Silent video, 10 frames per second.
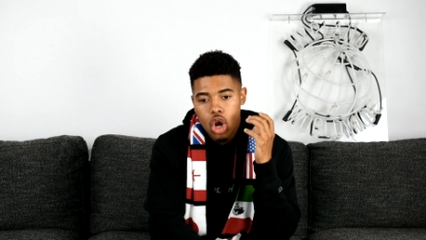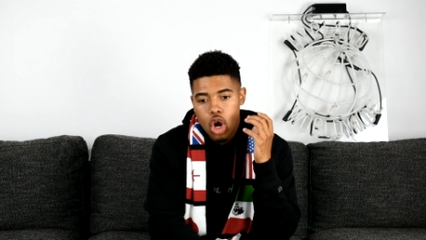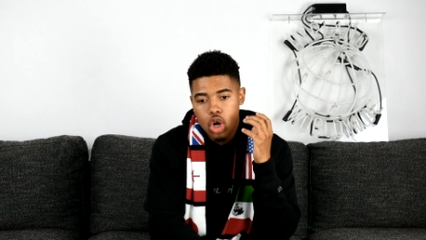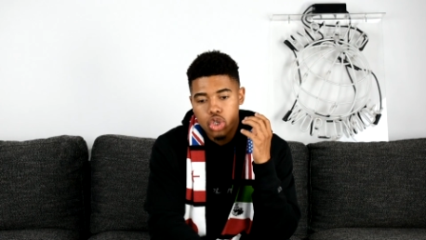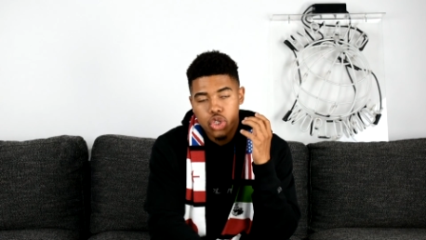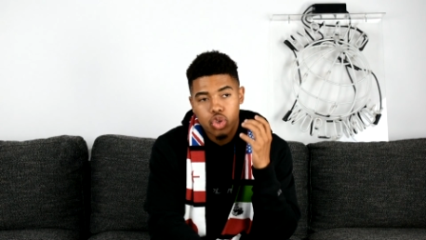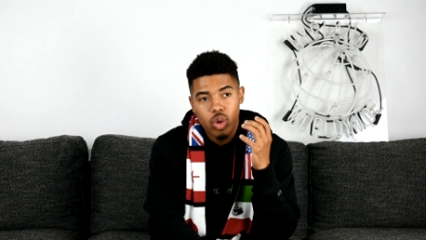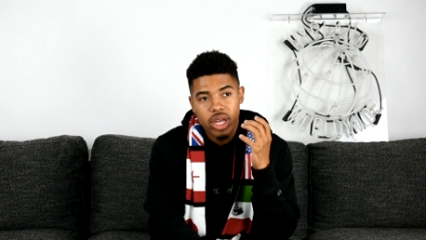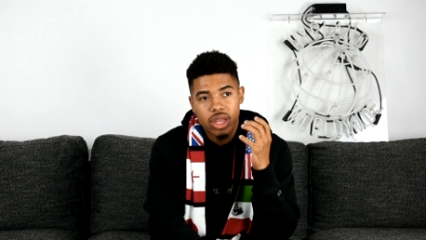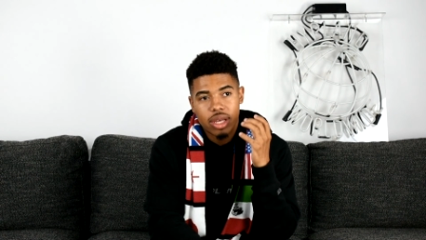her
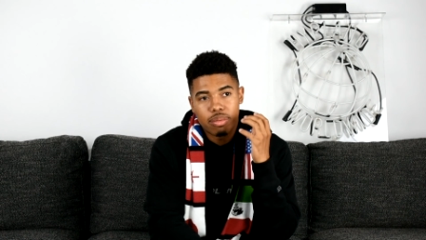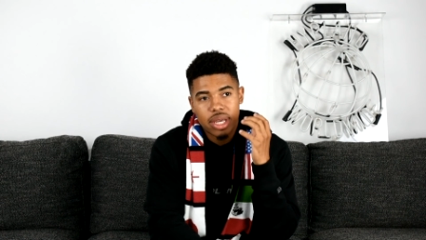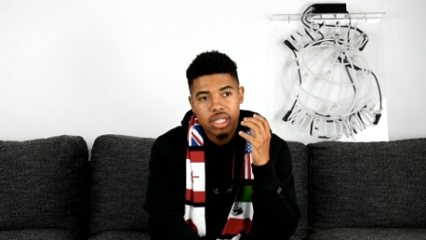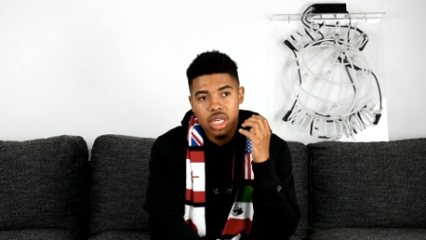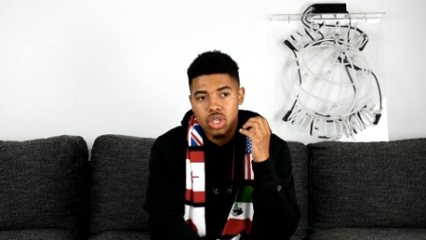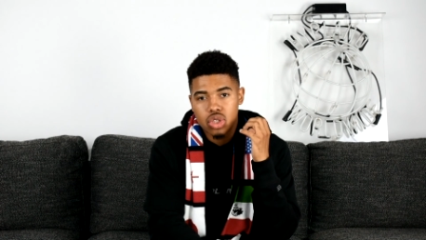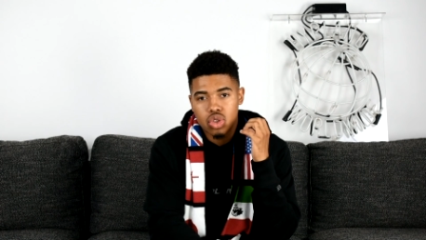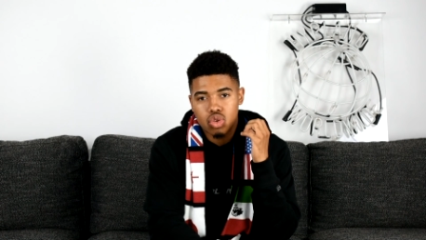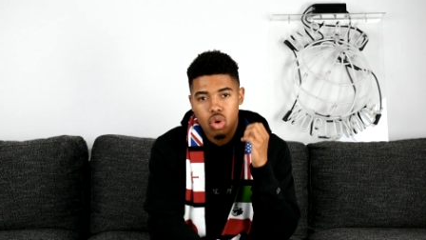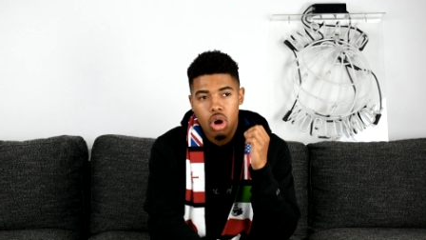strength in being such a
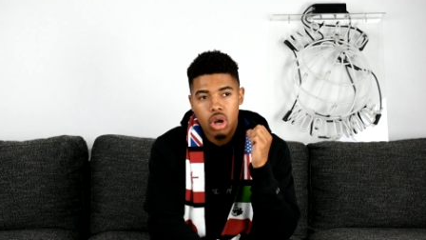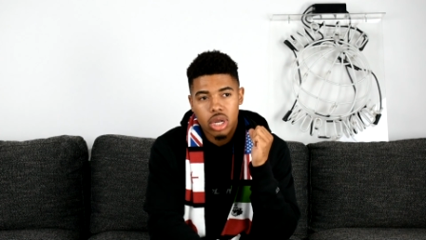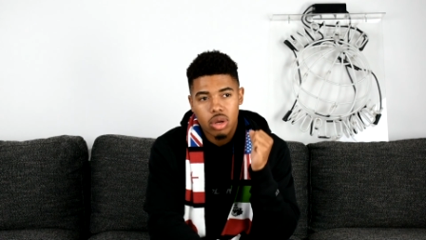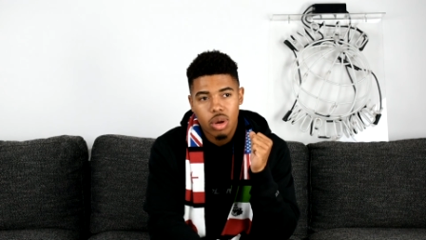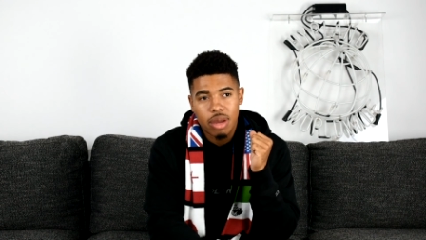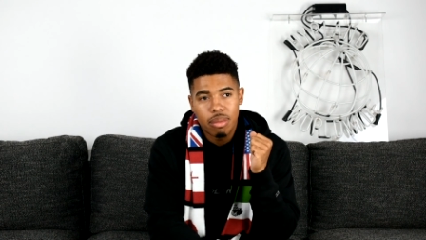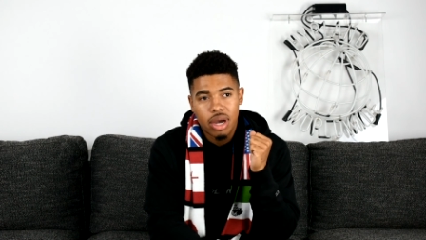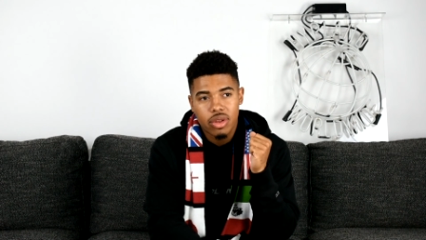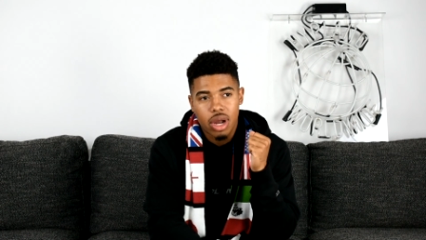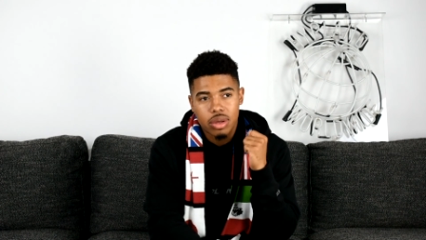strong and great
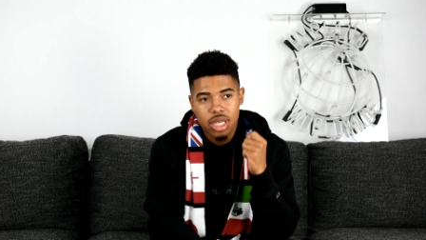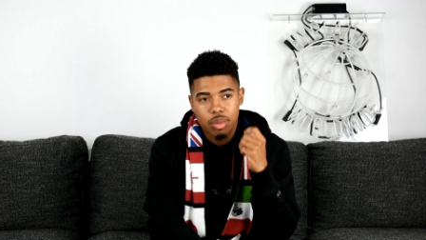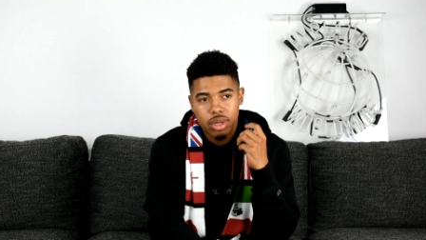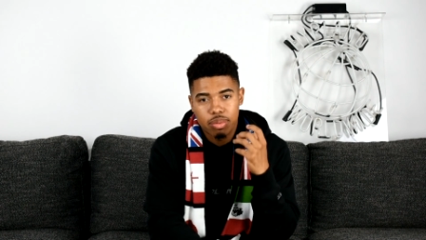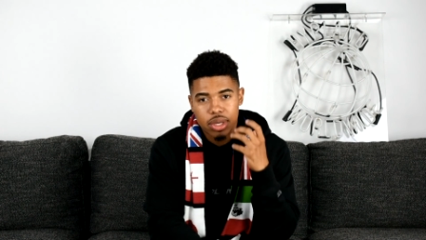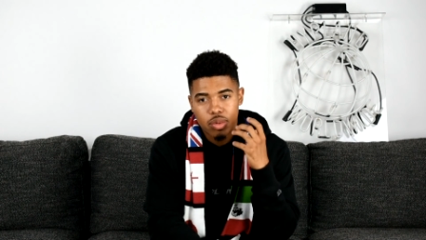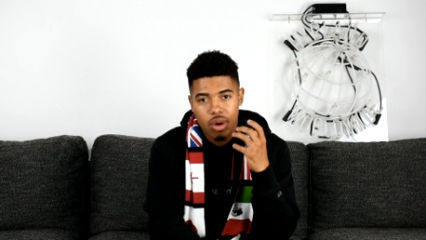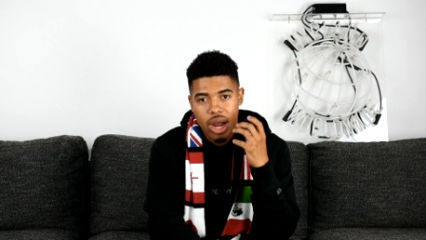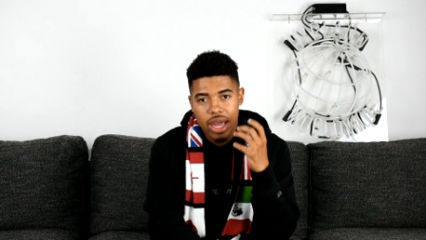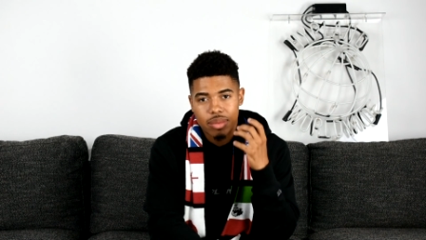mother, I was able to be where
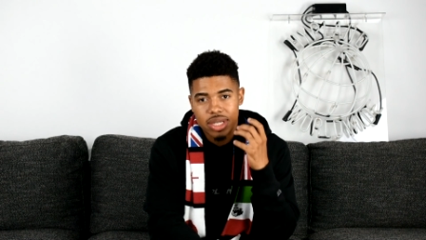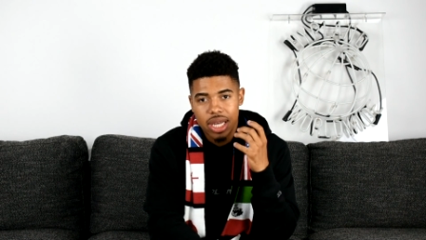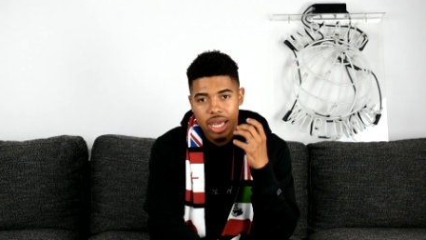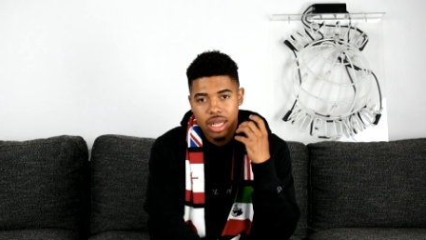I am today.